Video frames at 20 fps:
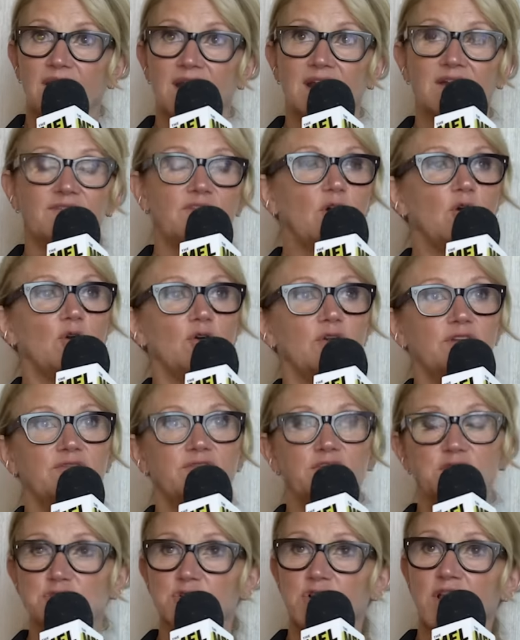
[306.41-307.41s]
and I've already
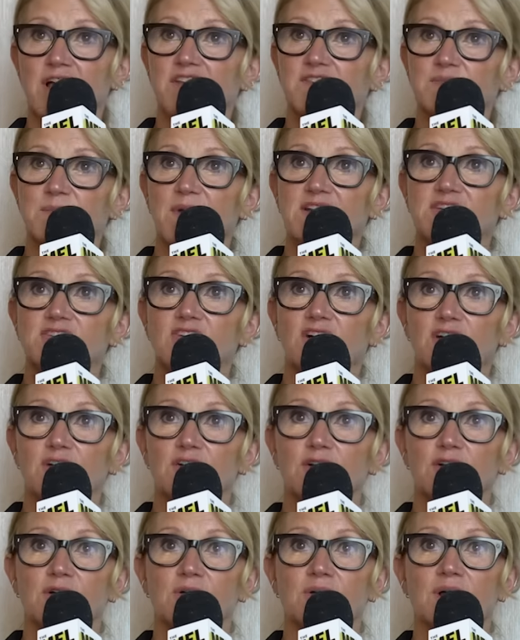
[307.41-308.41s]
visualized my
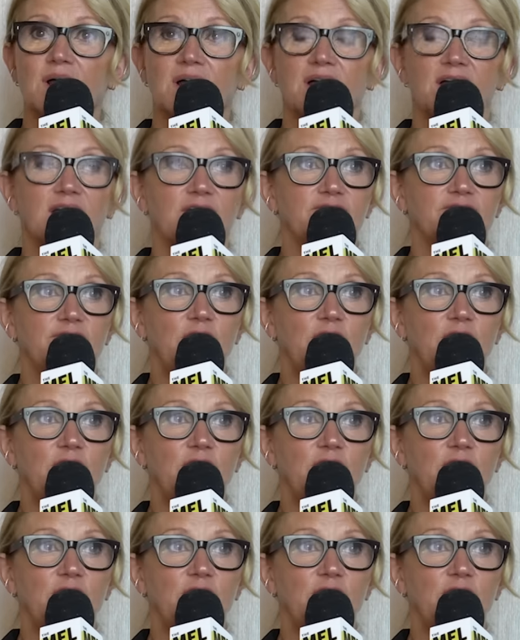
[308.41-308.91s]
daughter uh,